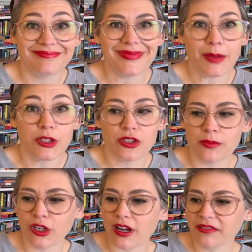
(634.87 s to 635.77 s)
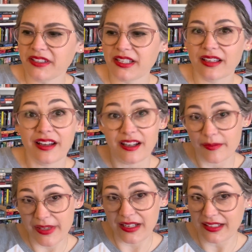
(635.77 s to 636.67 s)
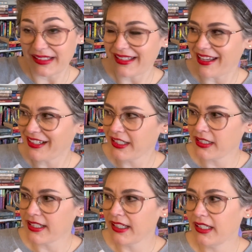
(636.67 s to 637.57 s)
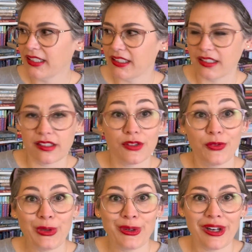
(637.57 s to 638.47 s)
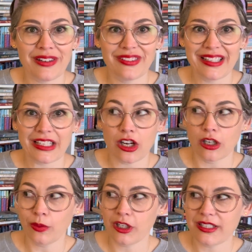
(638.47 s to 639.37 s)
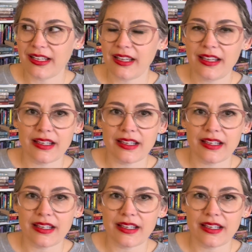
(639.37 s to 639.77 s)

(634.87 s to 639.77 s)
I'm gonna drink more coffee. It is editing day, it is photographing artwork day,